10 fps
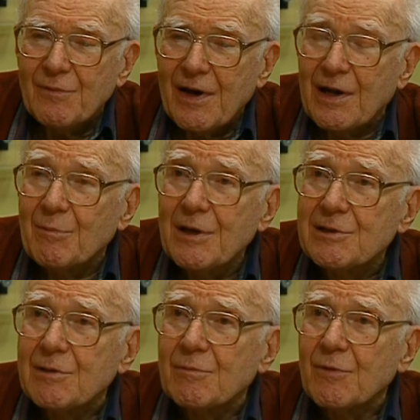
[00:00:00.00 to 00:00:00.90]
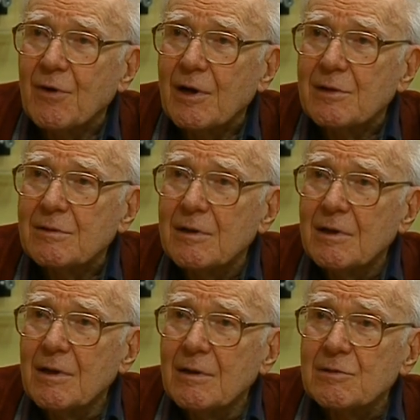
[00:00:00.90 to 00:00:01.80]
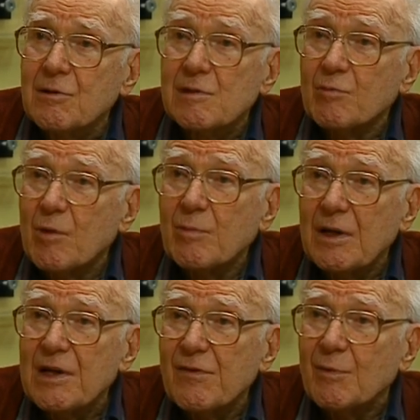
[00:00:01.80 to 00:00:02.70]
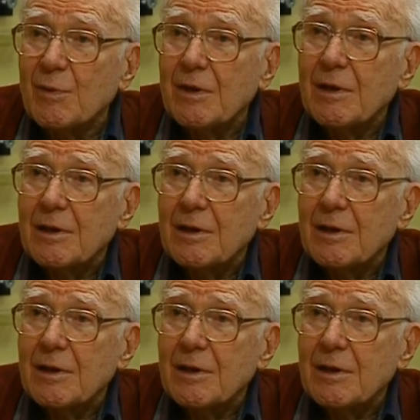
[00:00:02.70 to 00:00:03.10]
of animation for it so it's more believable.